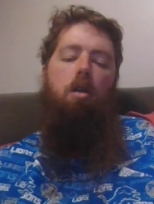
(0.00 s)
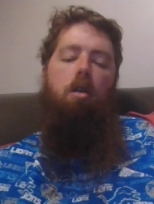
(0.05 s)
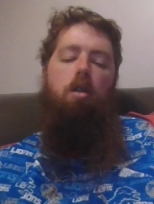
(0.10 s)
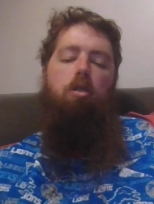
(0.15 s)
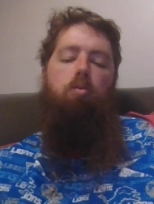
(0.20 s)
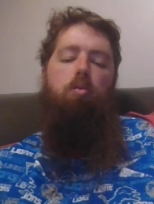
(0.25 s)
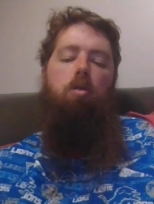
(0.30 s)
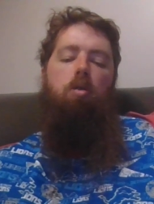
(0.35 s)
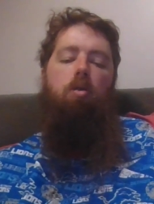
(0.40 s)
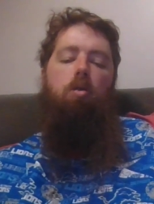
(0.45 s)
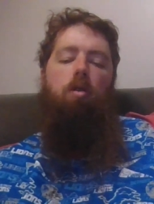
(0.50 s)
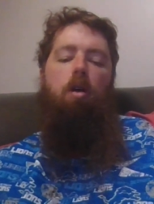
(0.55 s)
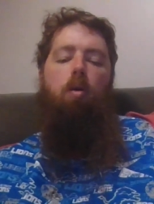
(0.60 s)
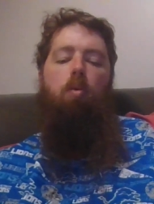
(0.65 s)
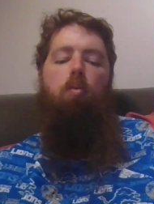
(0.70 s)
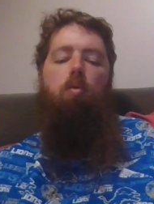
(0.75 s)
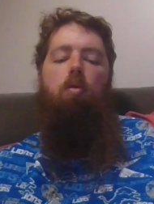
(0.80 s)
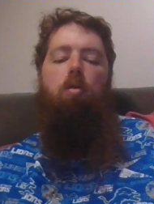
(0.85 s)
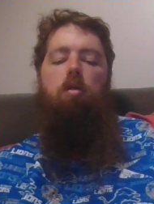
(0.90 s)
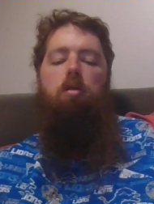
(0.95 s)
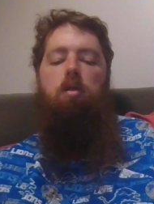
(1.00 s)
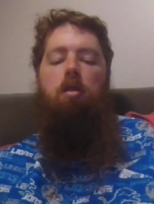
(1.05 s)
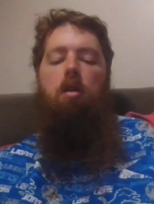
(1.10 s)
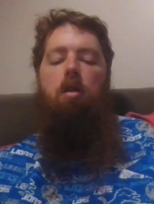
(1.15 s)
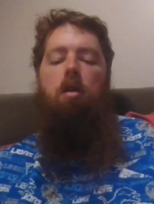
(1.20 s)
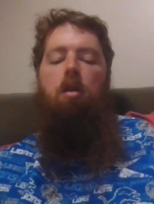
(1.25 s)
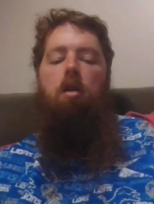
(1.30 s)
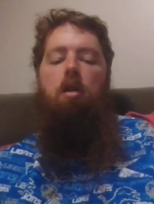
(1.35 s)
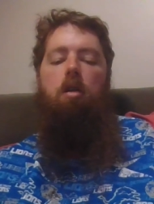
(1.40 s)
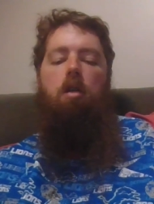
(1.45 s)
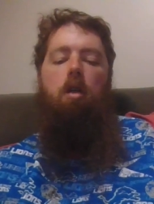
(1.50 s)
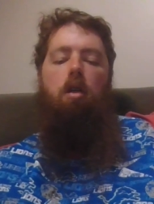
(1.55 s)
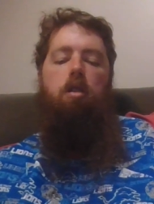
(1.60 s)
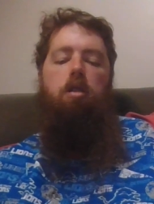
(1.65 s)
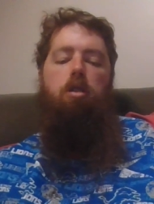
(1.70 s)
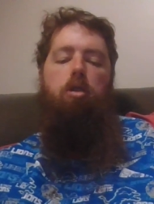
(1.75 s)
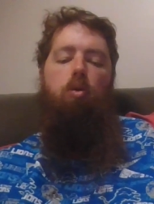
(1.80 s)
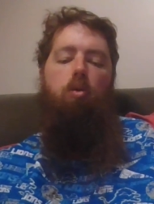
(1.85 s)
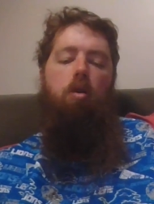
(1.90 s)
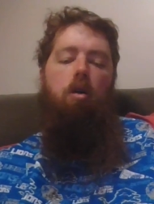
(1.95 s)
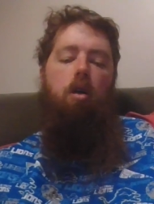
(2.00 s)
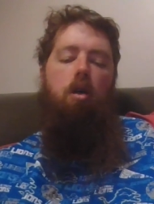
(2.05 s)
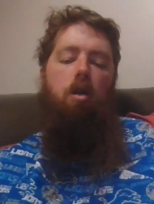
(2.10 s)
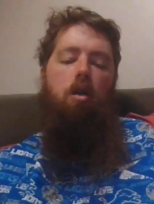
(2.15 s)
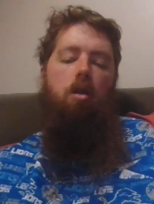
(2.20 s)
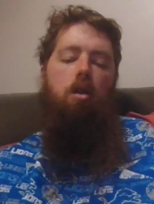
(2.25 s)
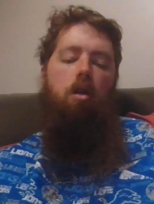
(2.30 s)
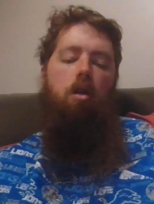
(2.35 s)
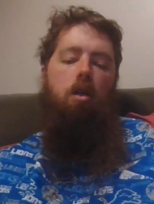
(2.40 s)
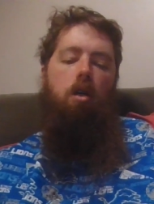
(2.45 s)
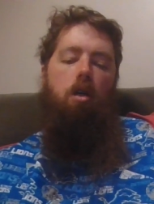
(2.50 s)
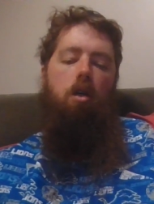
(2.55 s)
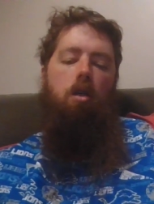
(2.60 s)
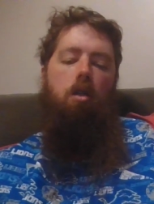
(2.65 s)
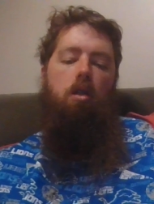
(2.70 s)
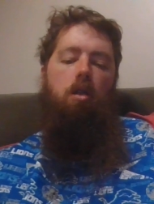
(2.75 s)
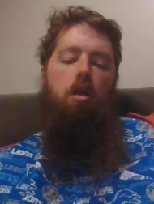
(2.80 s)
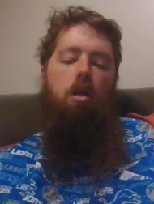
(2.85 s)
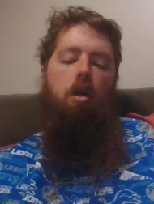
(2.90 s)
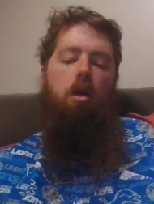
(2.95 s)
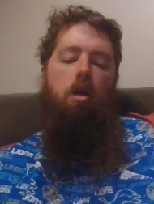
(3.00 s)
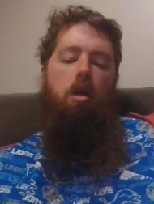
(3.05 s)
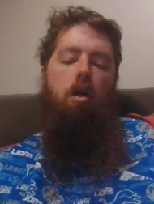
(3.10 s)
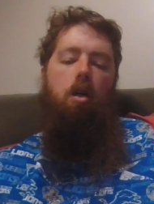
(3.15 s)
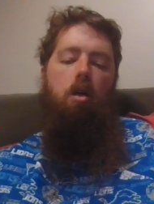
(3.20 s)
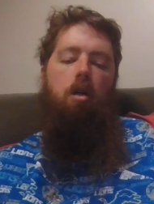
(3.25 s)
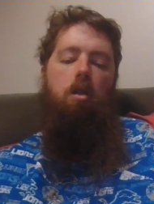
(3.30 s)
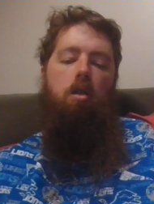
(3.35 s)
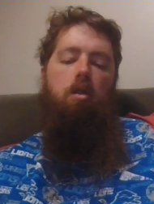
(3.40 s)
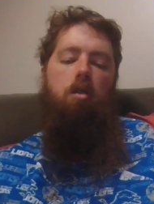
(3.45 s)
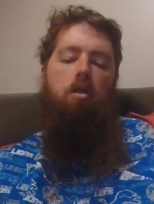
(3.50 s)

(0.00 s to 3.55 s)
his real name was Yeshua, and uh,